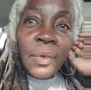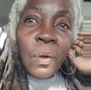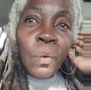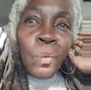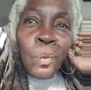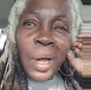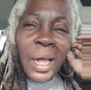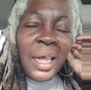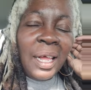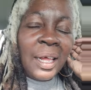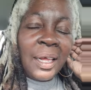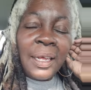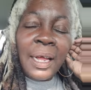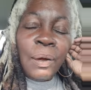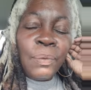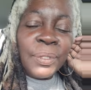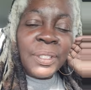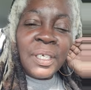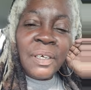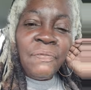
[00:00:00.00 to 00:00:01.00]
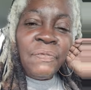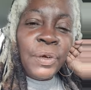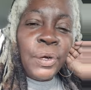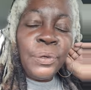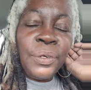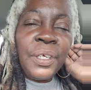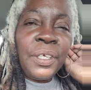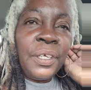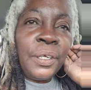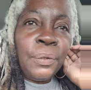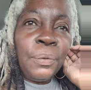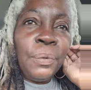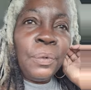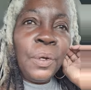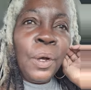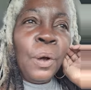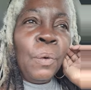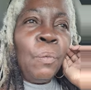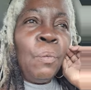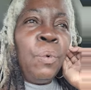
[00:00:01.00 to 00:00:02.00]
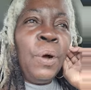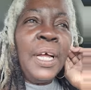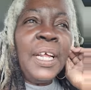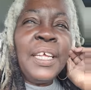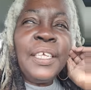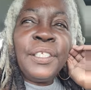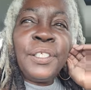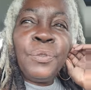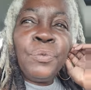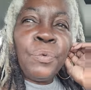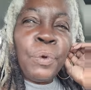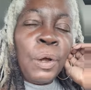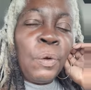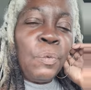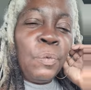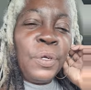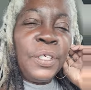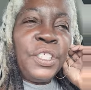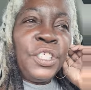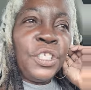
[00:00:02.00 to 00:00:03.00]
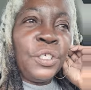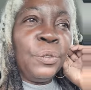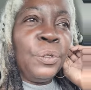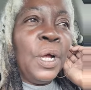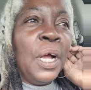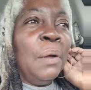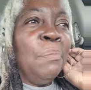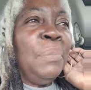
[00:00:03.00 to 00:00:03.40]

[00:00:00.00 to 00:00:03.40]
Why? I wasn't a foe to you. What is wrong with you?